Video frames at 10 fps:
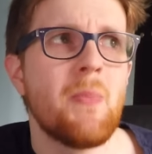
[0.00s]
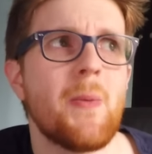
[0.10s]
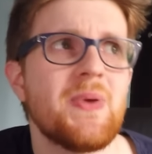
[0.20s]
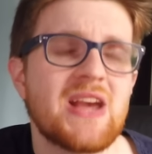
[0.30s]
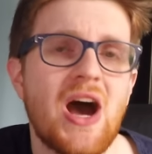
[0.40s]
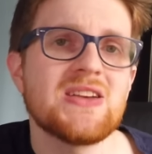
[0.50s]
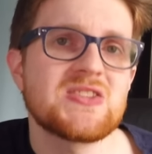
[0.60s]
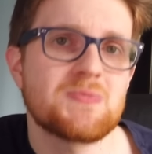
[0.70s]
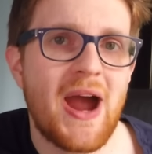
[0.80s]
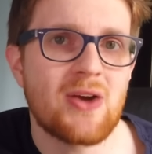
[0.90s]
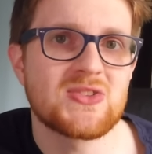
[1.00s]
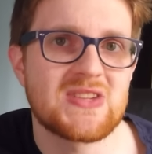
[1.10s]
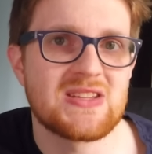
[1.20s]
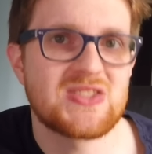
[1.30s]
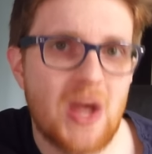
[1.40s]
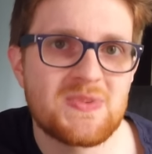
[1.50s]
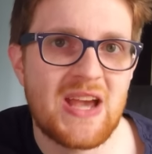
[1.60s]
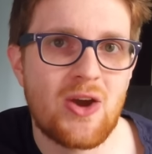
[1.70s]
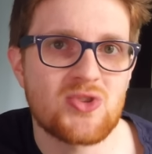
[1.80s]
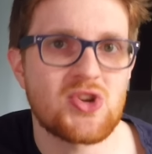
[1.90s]
but because Spyrals and
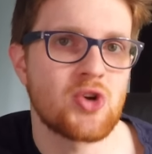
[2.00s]
Subterrors